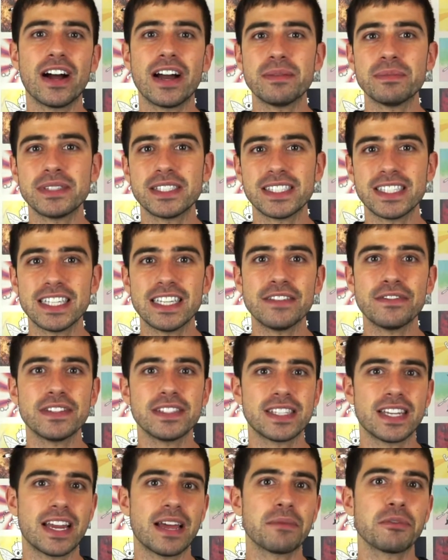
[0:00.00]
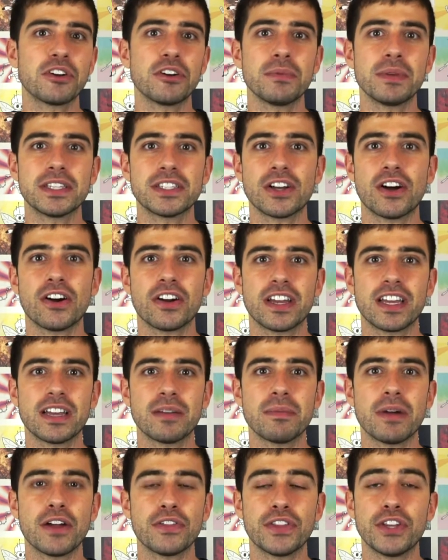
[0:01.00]
I'm Steve and today I'm going to be talking
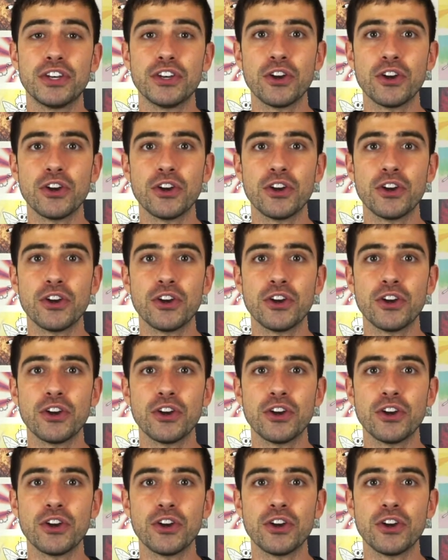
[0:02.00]
about the